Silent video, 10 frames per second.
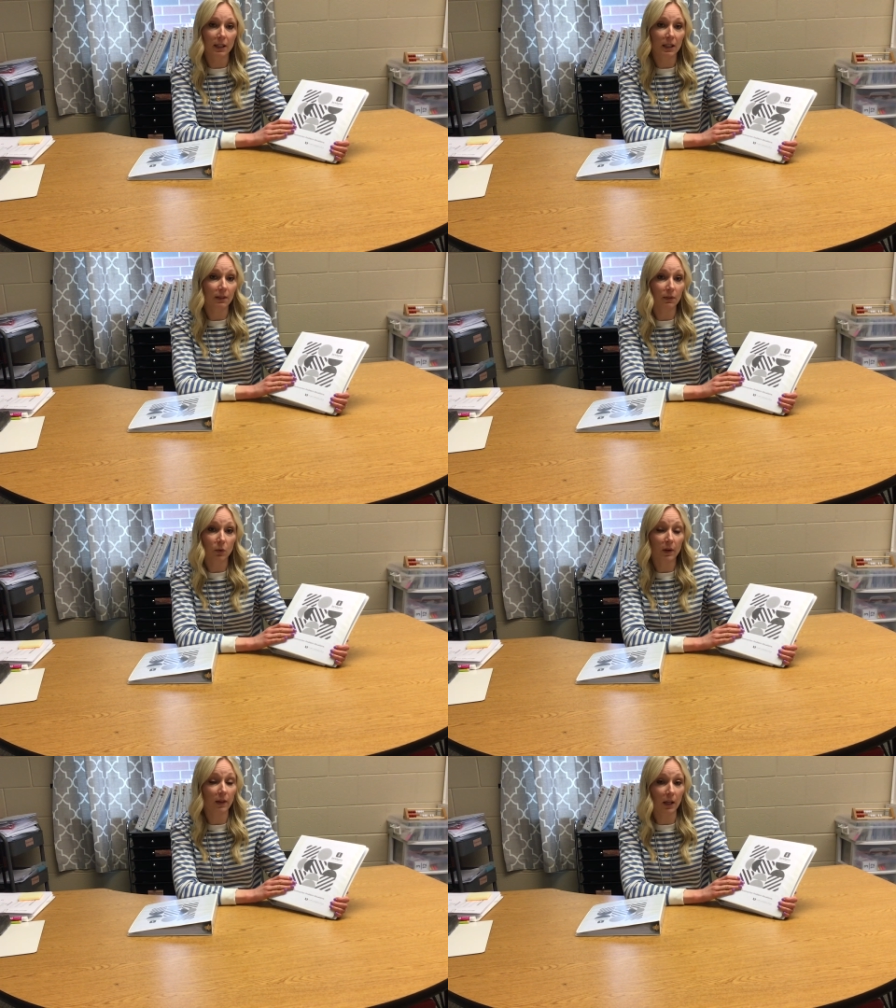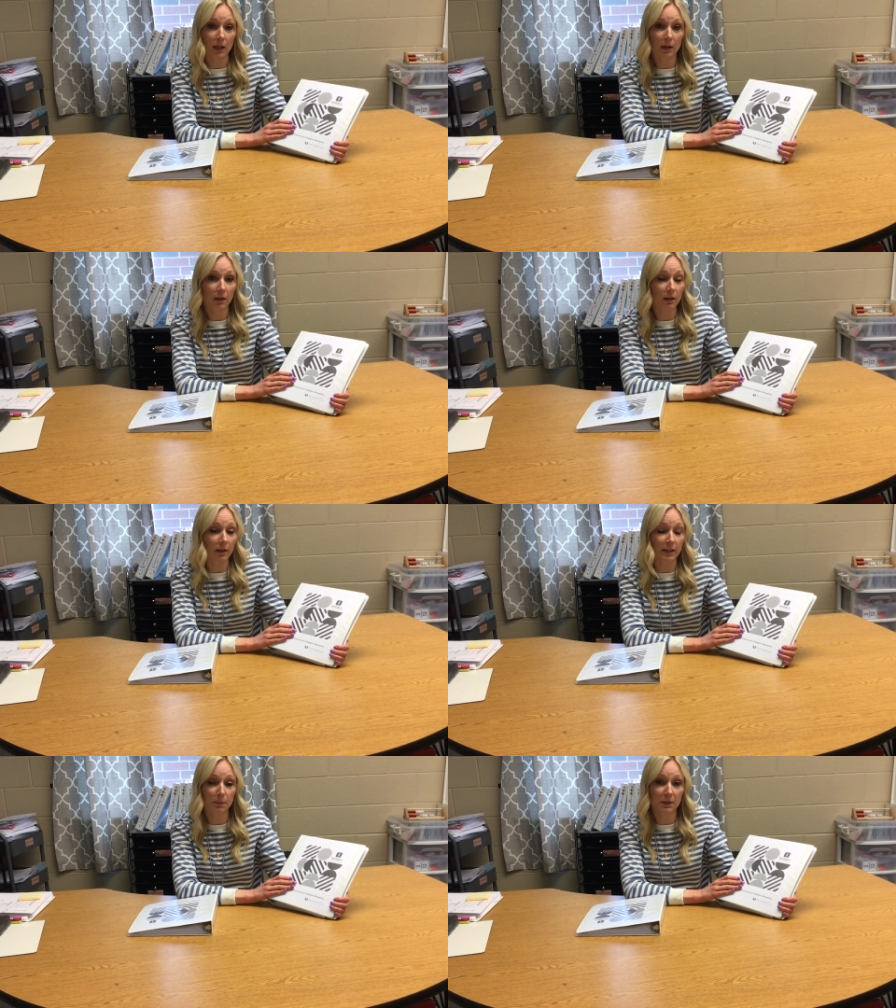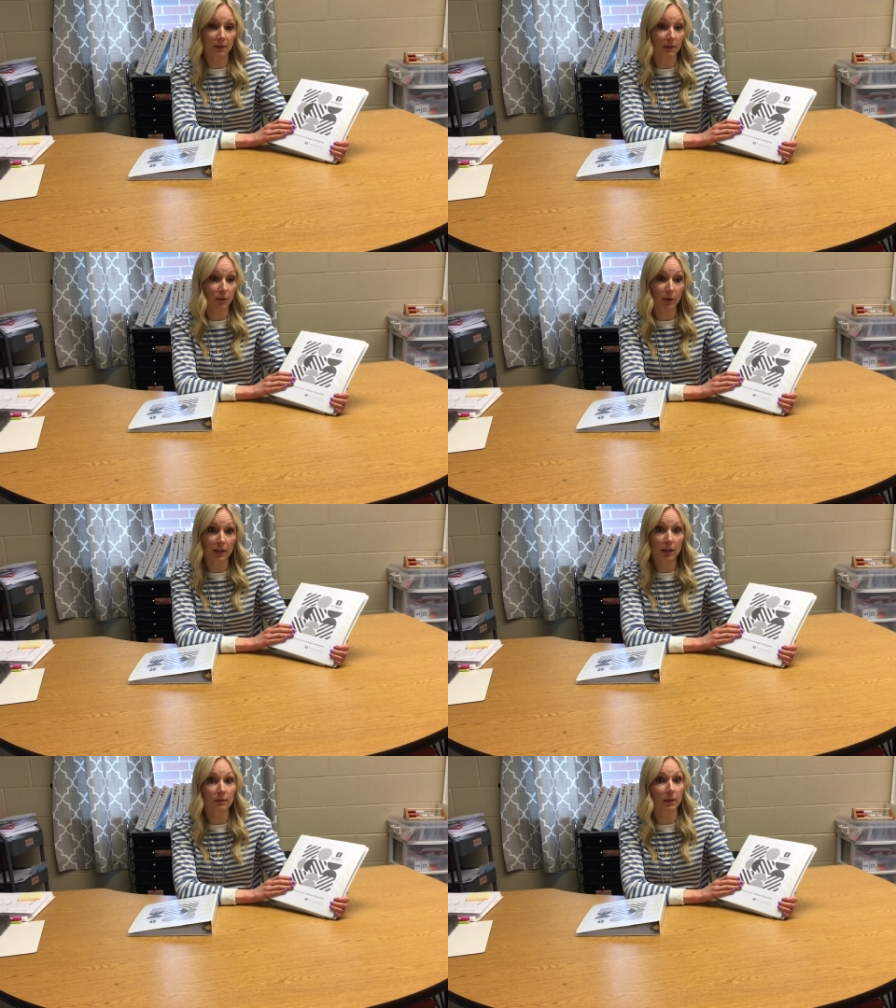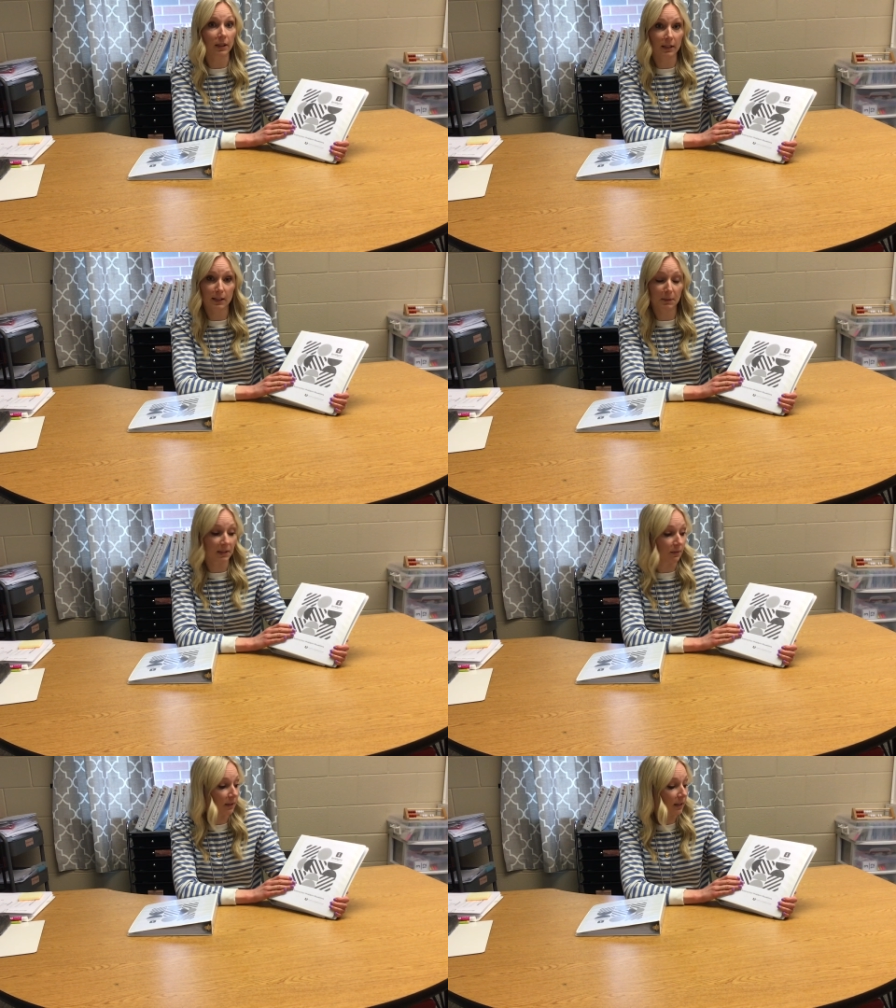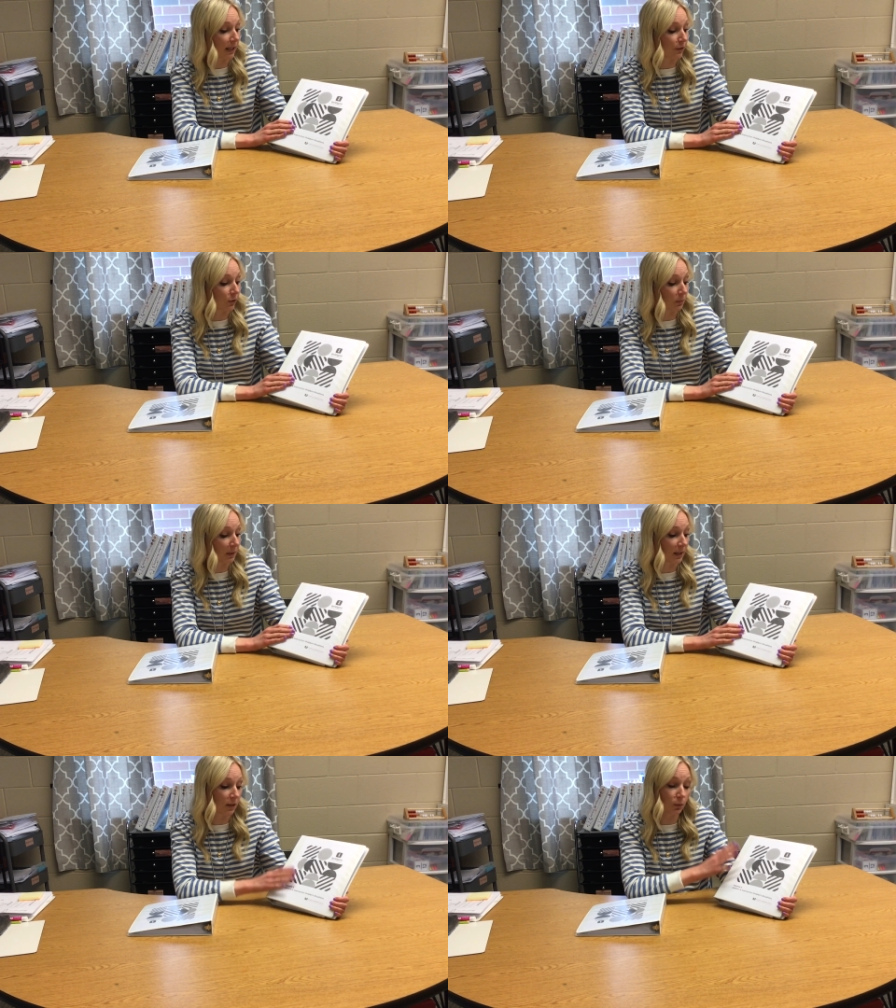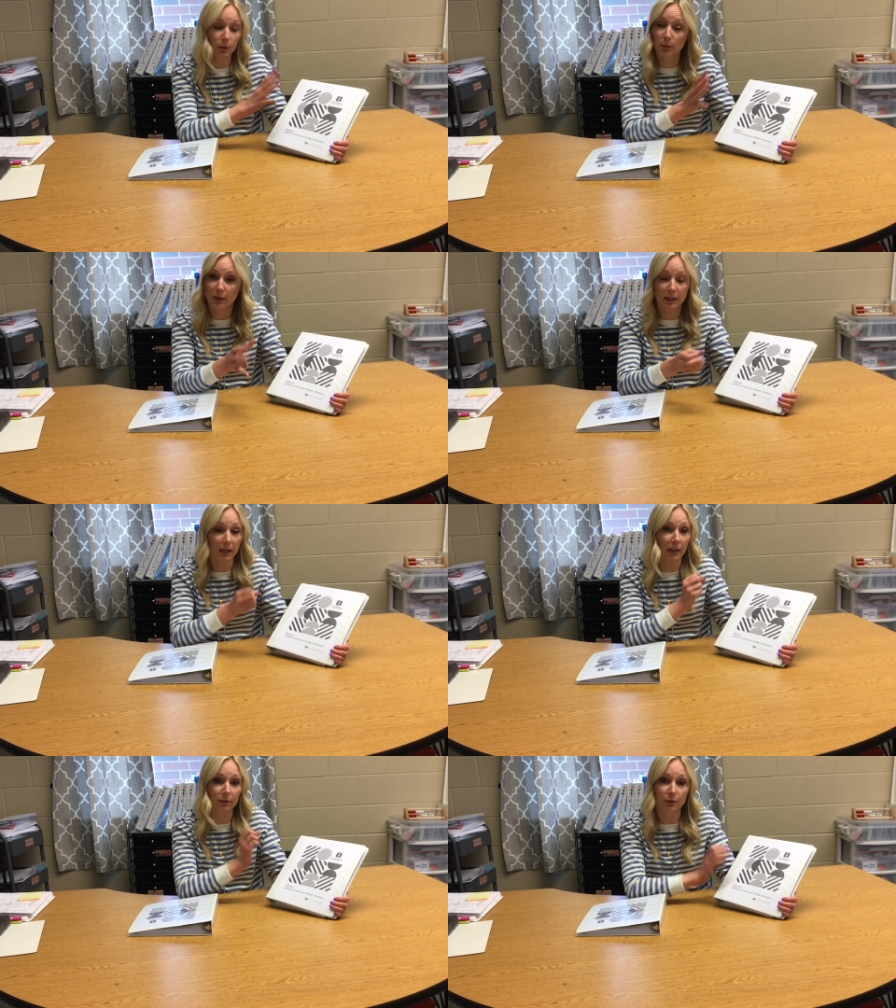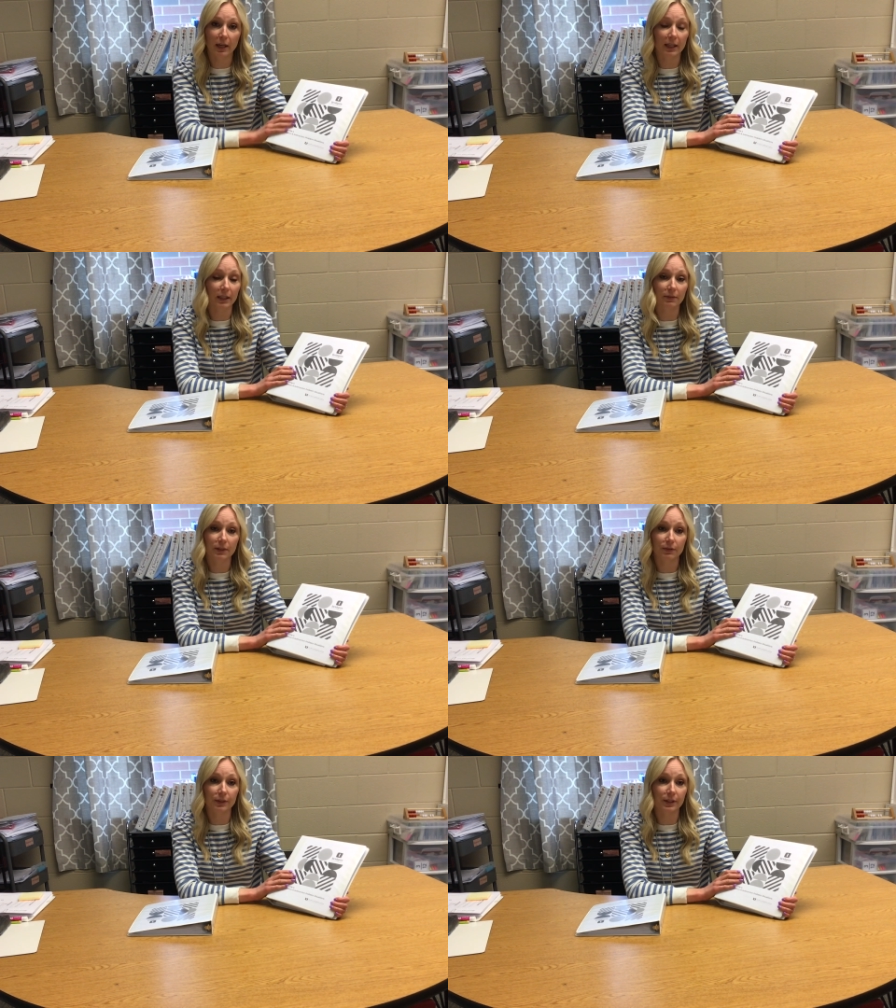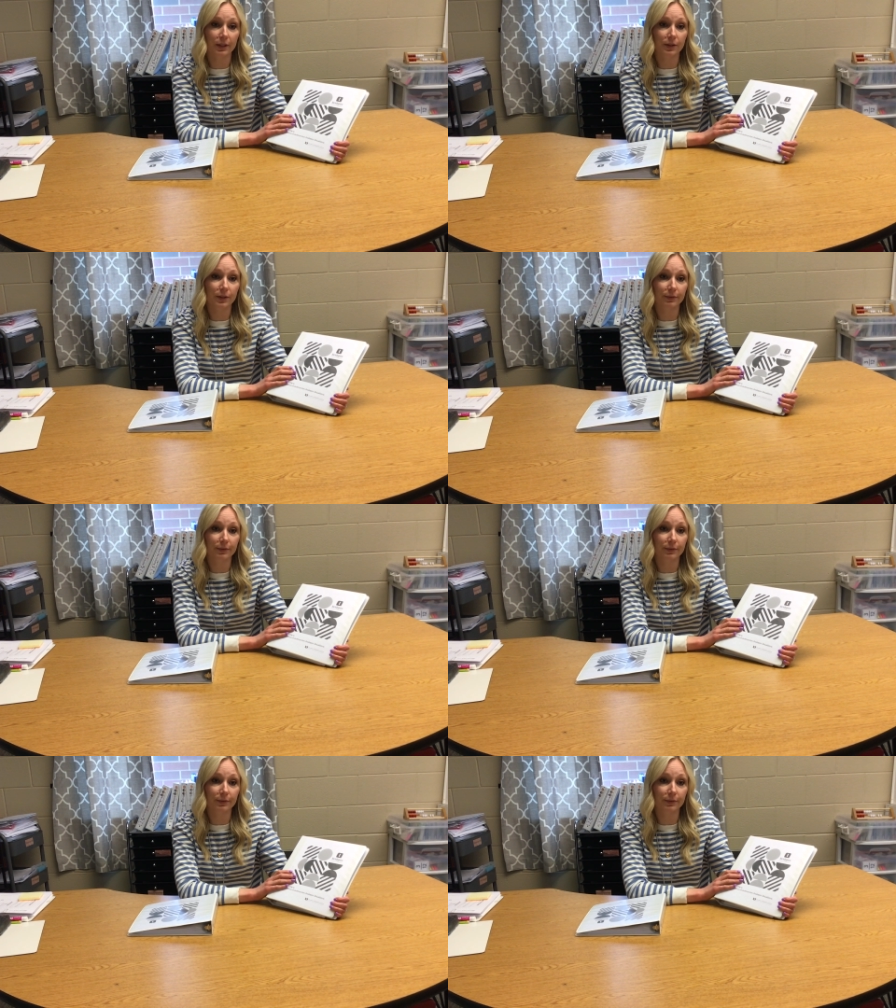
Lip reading: even within a specific grade level, in a specific classroom, because we're working on a variety of different skills.